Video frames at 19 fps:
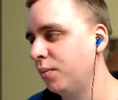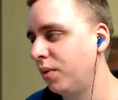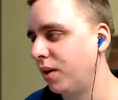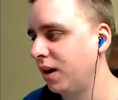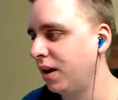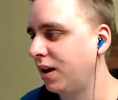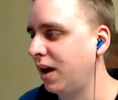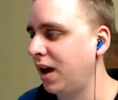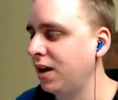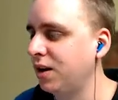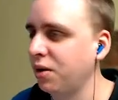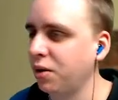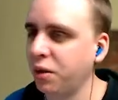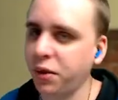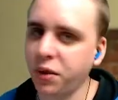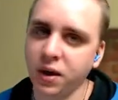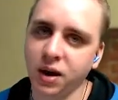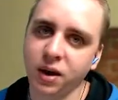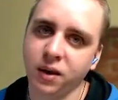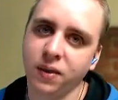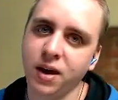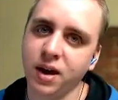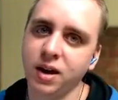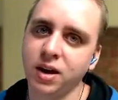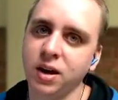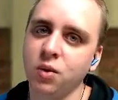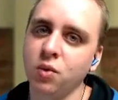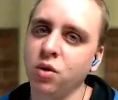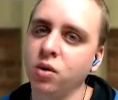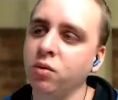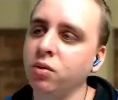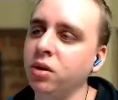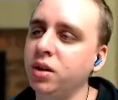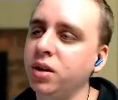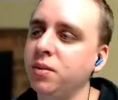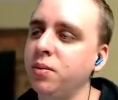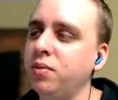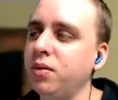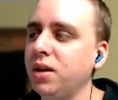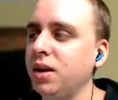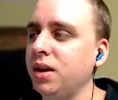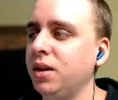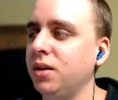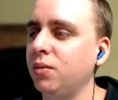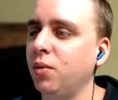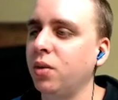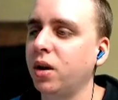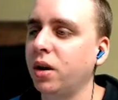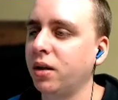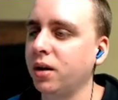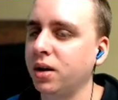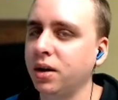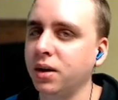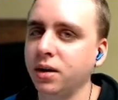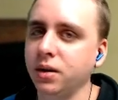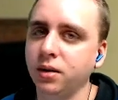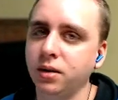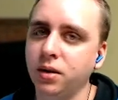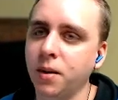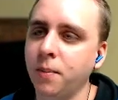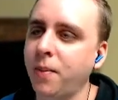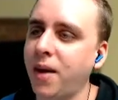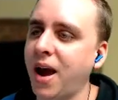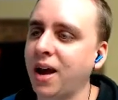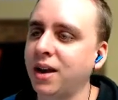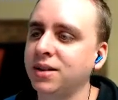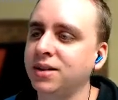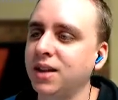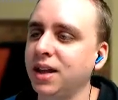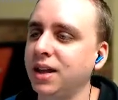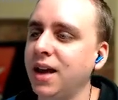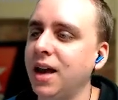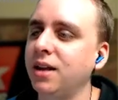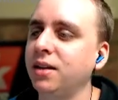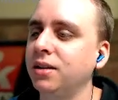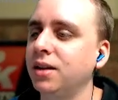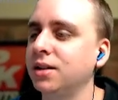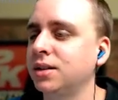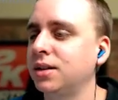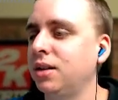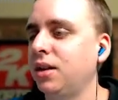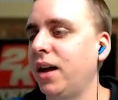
but I don't think that he will really be one of the backs that get in this